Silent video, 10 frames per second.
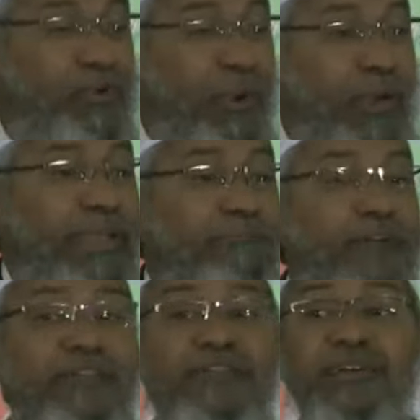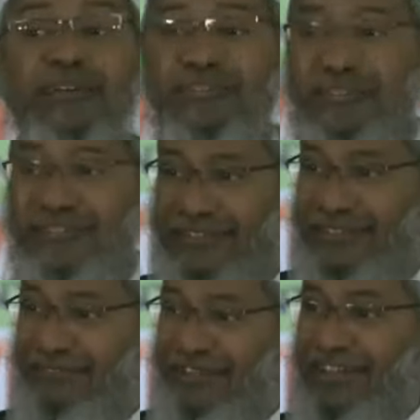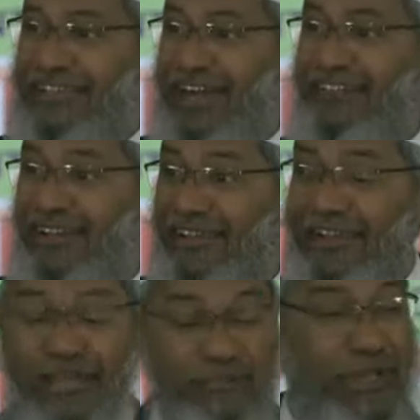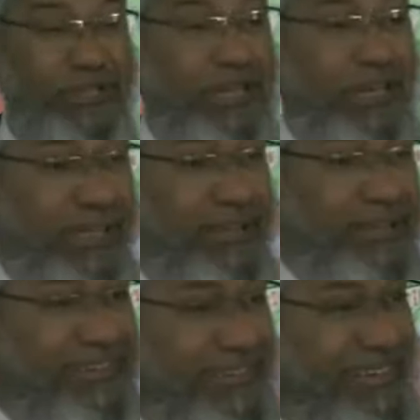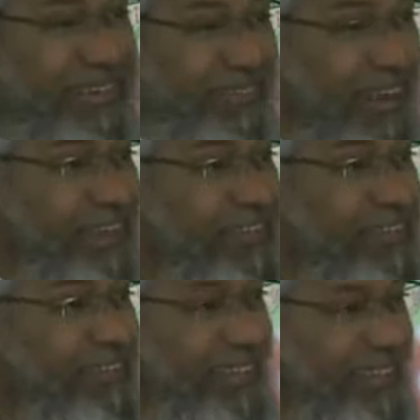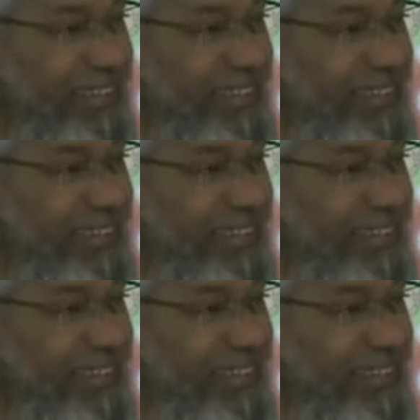25 years we did dawah in India, mashallah. 25 years.